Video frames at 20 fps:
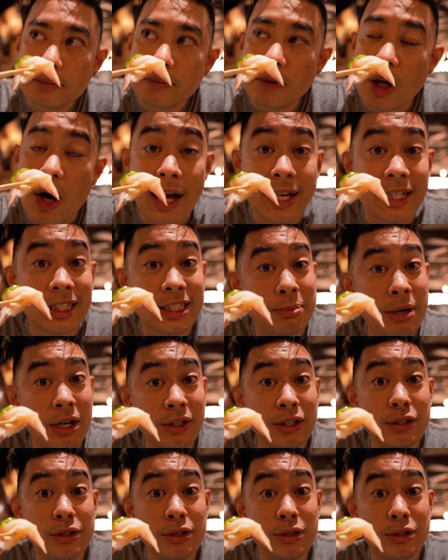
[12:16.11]
So I can
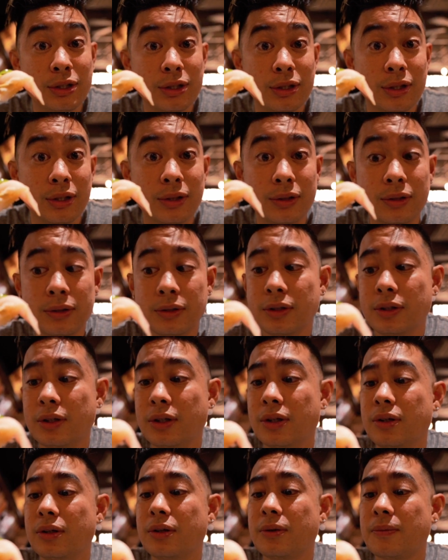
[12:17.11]
smell the yuzu. Okay.
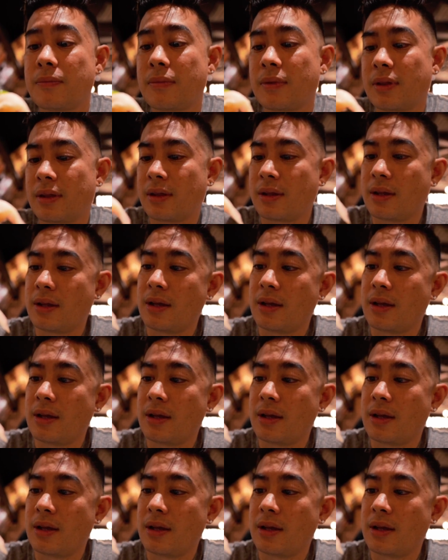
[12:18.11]
It's very light.